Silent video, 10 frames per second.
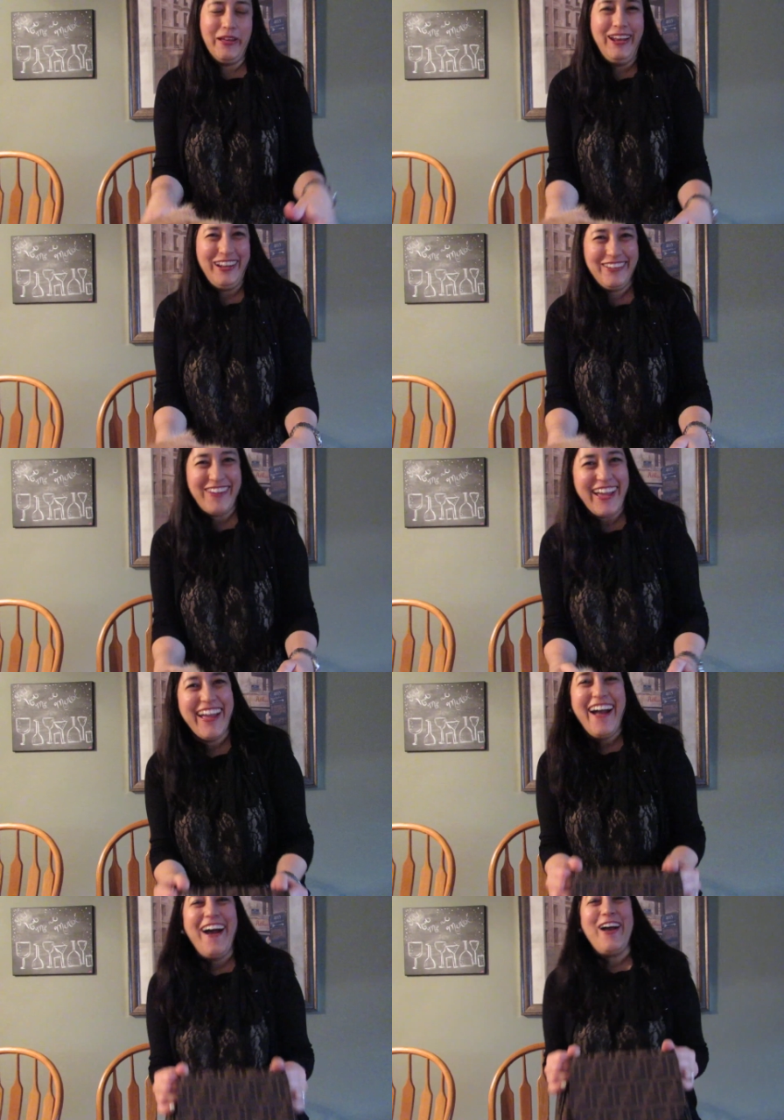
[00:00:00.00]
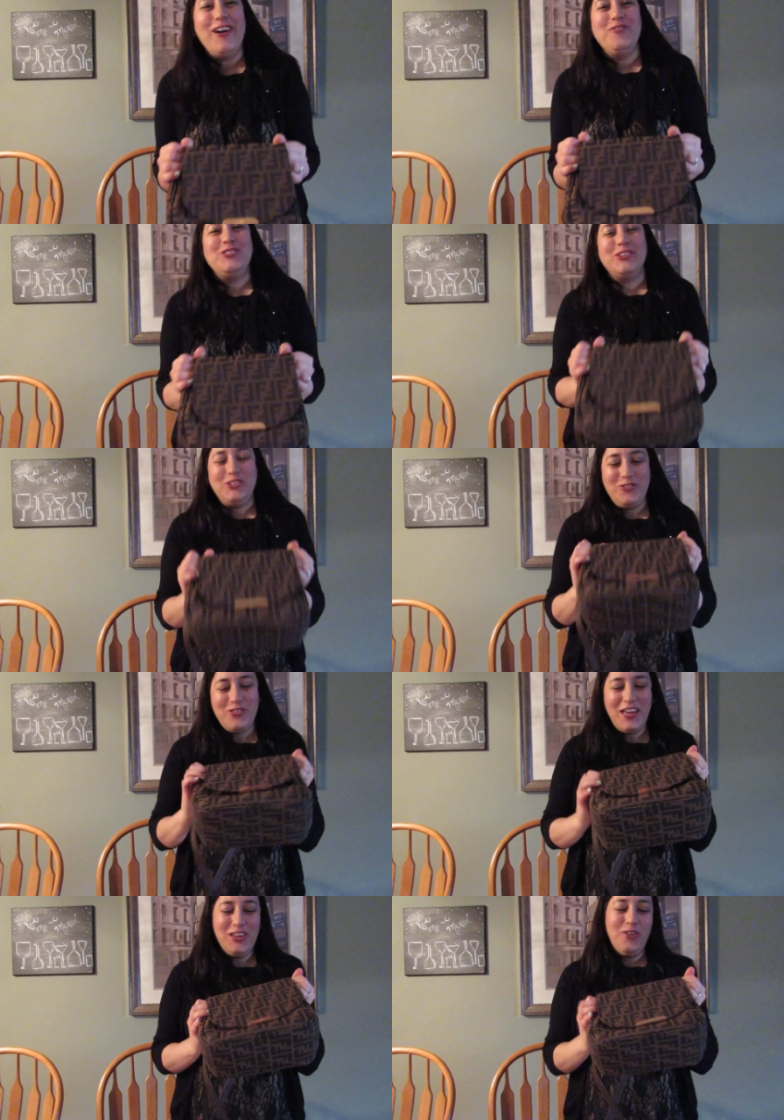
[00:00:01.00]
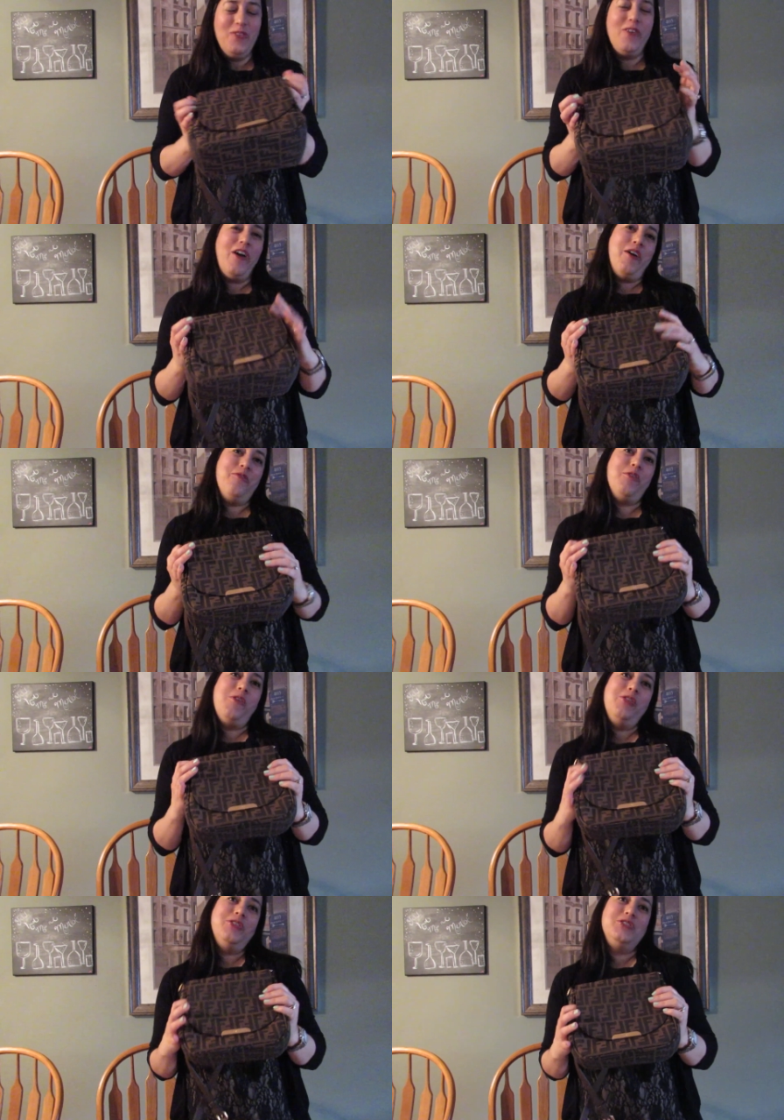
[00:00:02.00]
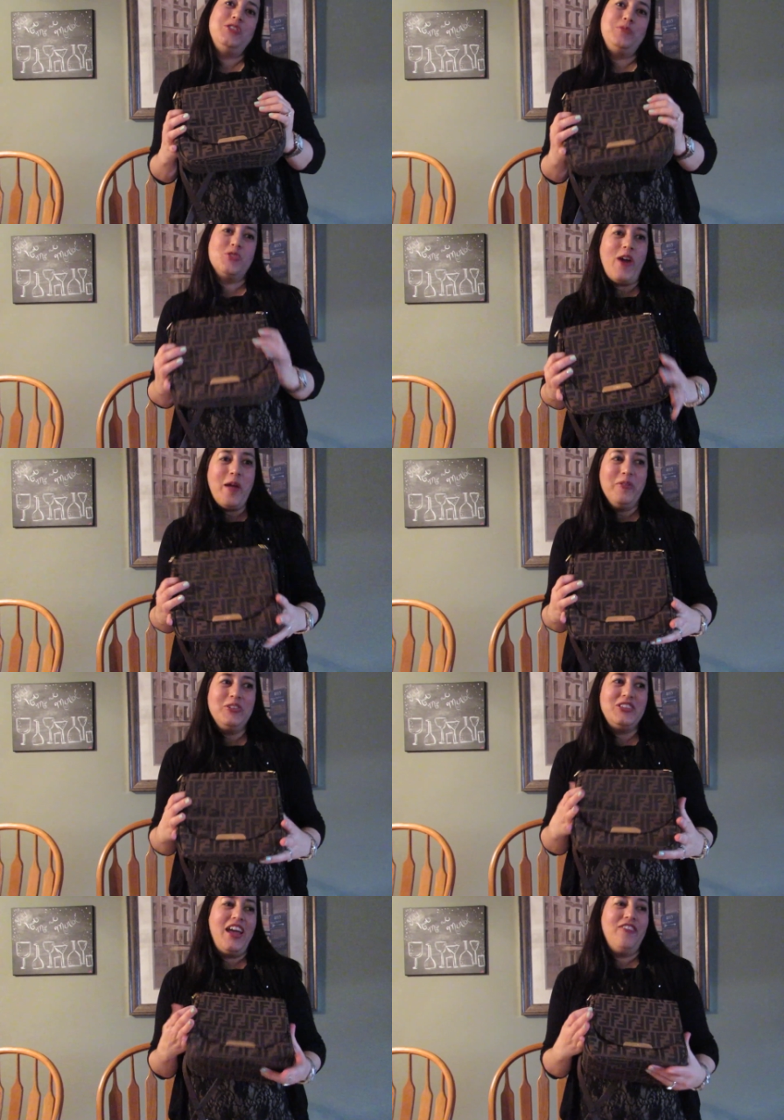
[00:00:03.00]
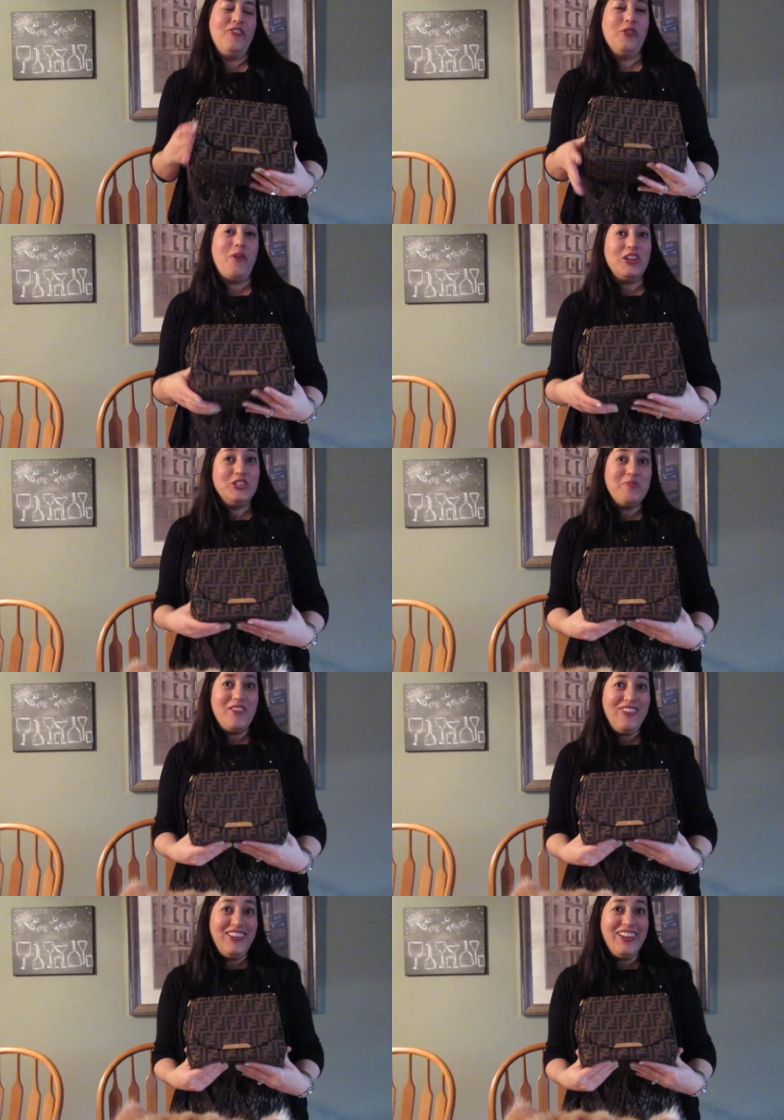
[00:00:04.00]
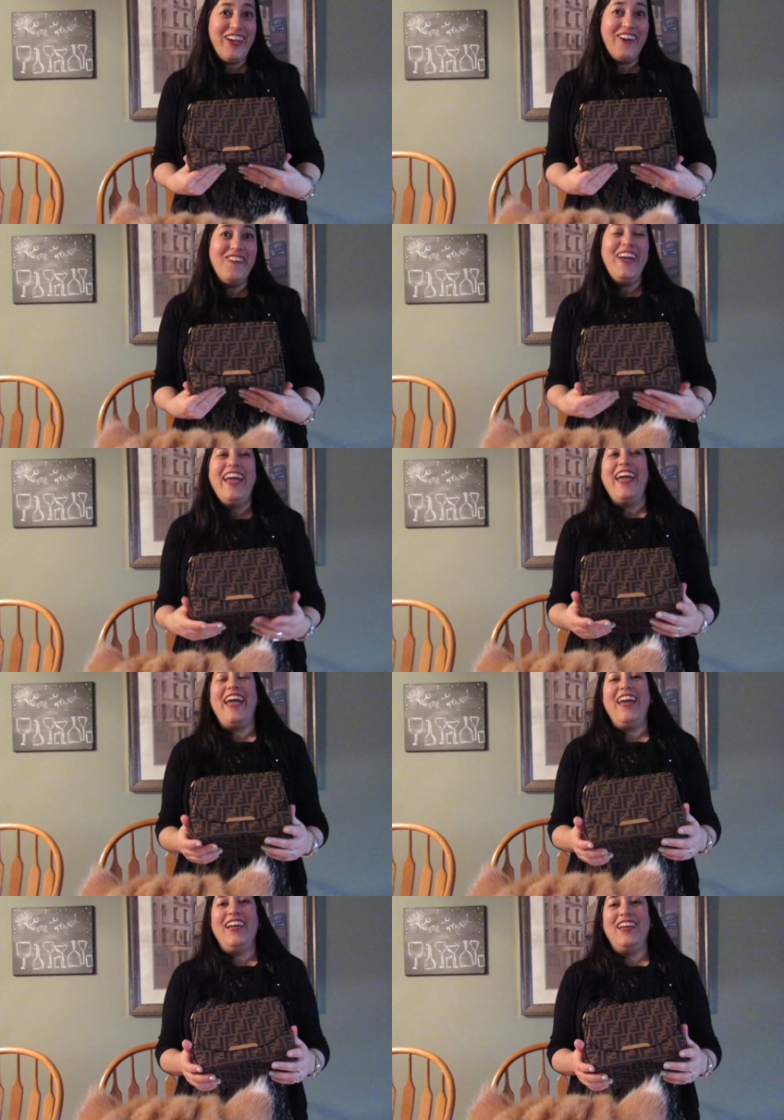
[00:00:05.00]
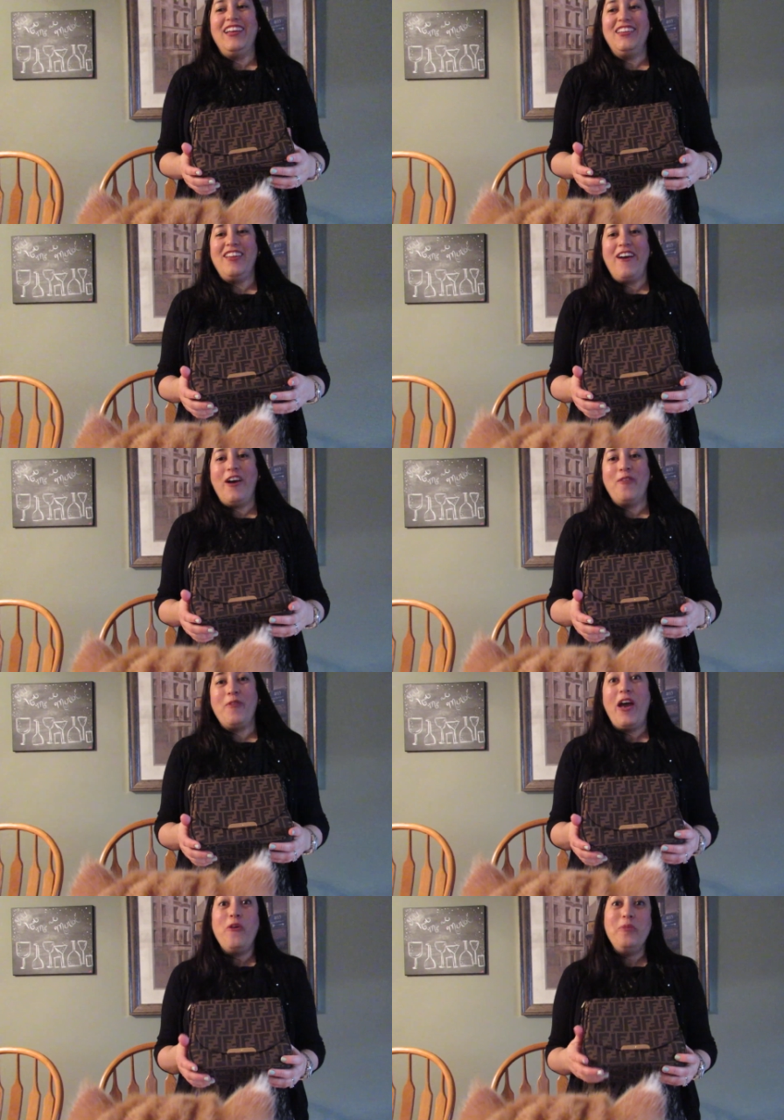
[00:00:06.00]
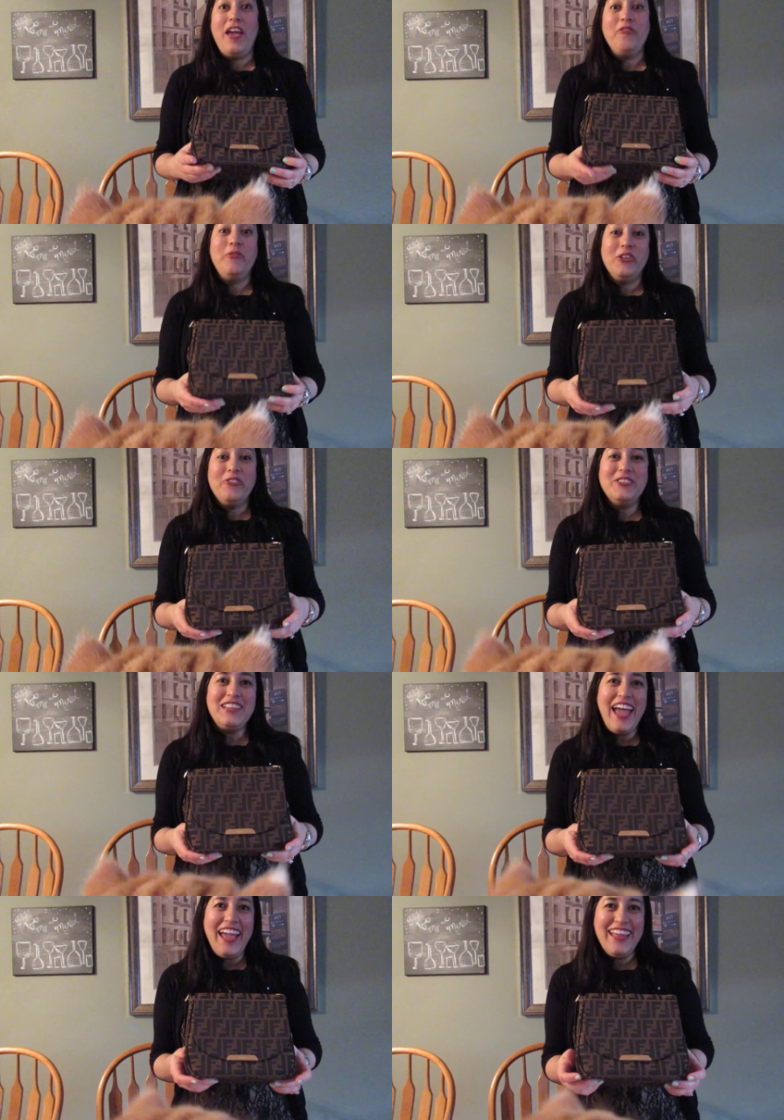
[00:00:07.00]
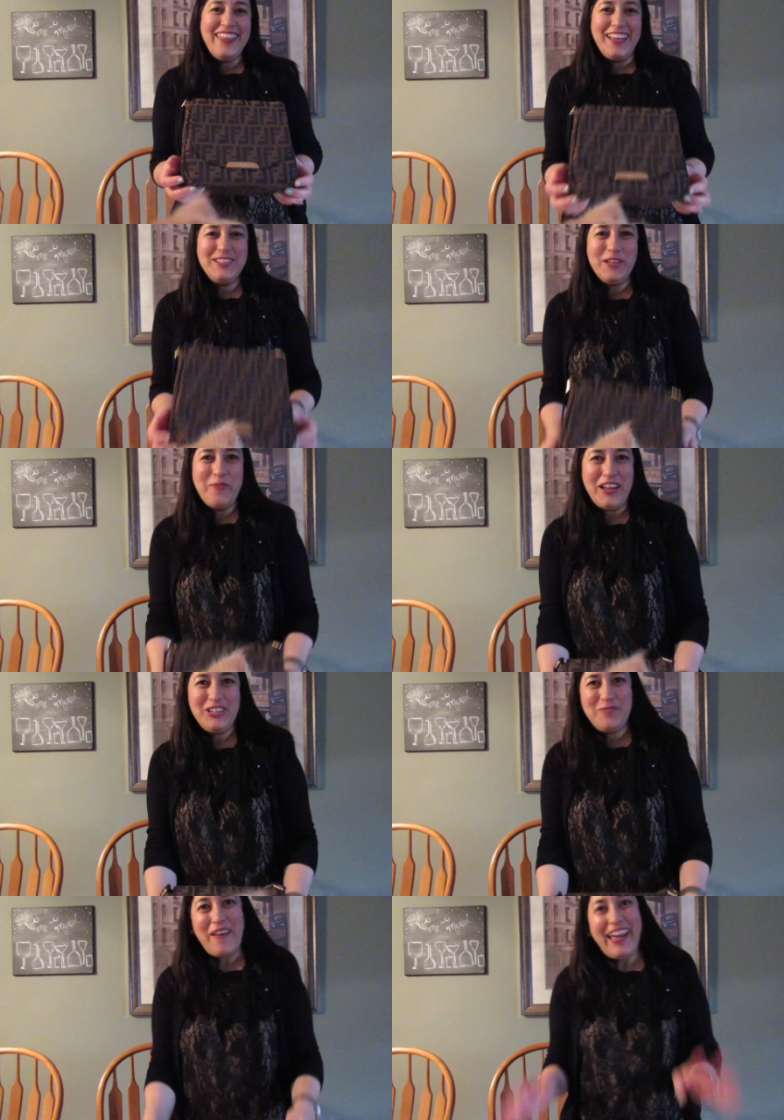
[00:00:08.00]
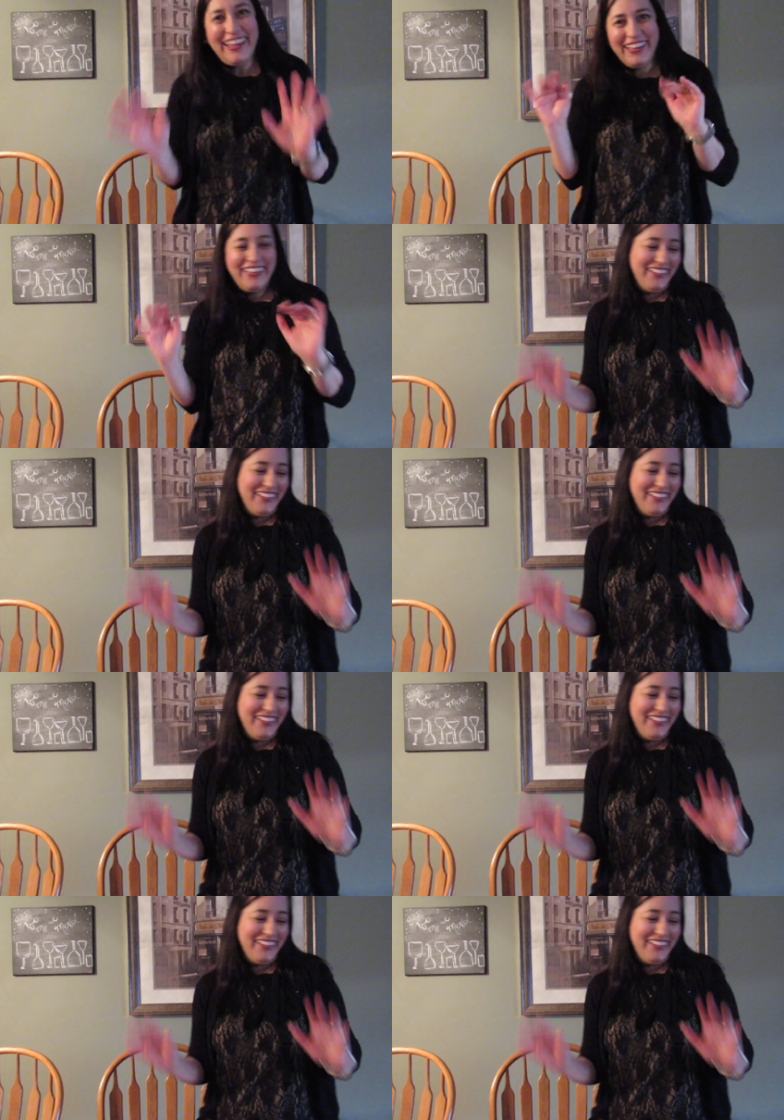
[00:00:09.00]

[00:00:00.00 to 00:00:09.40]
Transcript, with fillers: But anyway, um, so I do thank you uh, for all the subscribers and for watching my video. And um, I hope you have a wonderful day. Thanks so much. Bye.